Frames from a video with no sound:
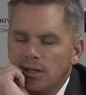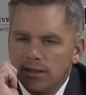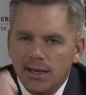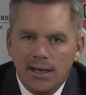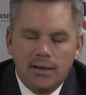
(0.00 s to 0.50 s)

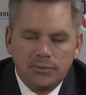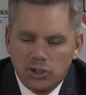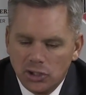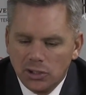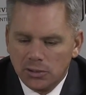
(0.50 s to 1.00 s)
Yeah,
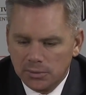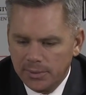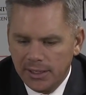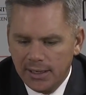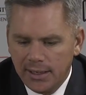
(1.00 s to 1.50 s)
sure. I
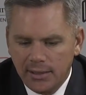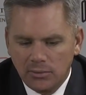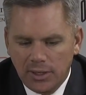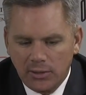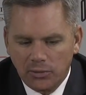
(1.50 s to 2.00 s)
mean, I
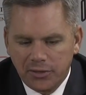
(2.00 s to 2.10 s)
don't